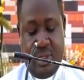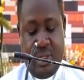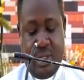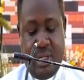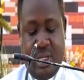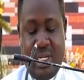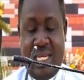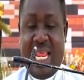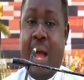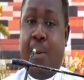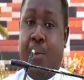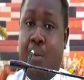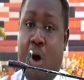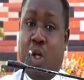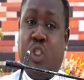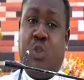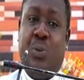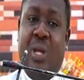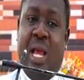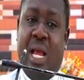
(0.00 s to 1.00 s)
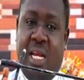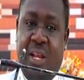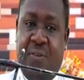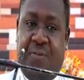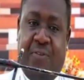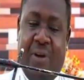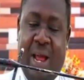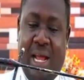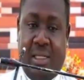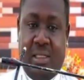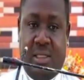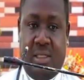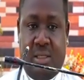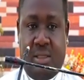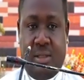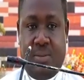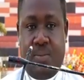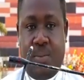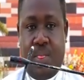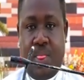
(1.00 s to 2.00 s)
There must be a difference.
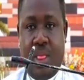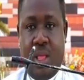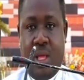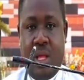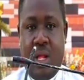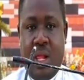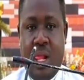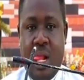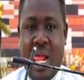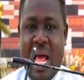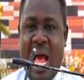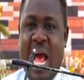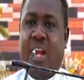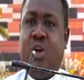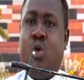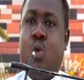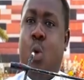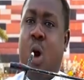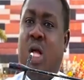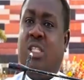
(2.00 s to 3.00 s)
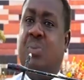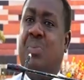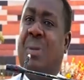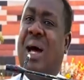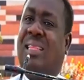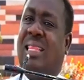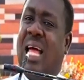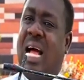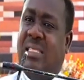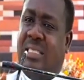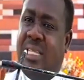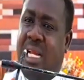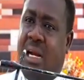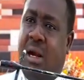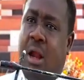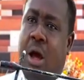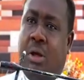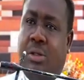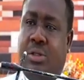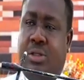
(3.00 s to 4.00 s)
And what matters a
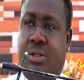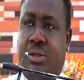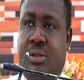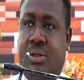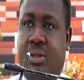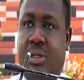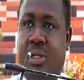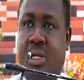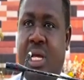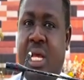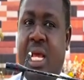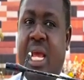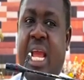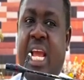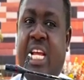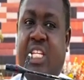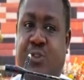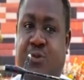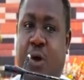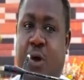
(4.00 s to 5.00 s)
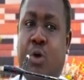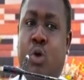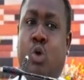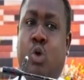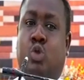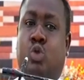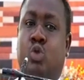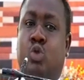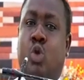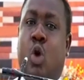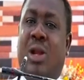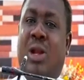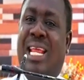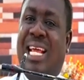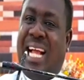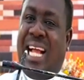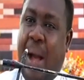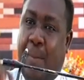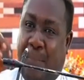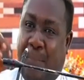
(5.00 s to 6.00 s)
lot is for you to know the
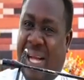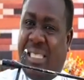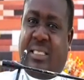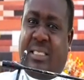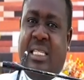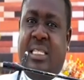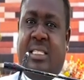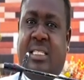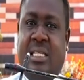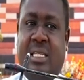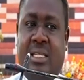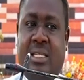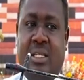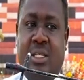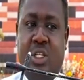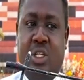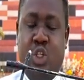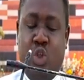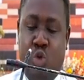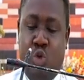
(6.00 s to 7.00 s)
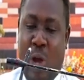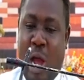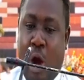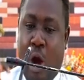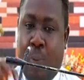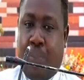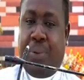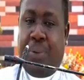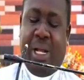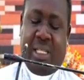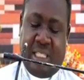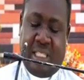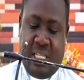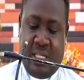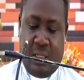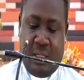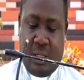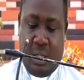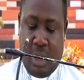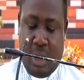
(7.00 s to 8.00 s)
capacity you are operating
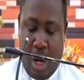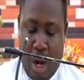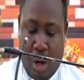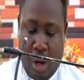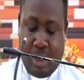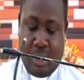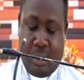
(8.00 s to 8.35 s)
on.